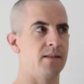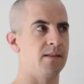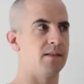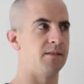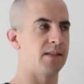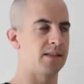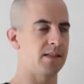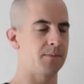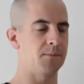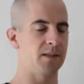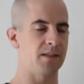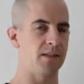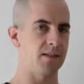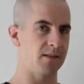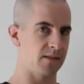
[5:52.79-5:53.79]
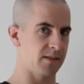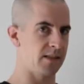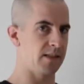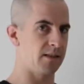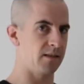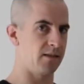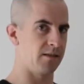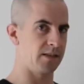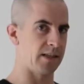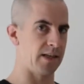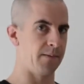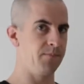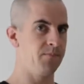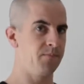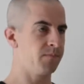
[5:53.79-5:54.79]
you've accepted that it's going to take a long
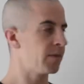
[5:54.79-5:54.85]
time.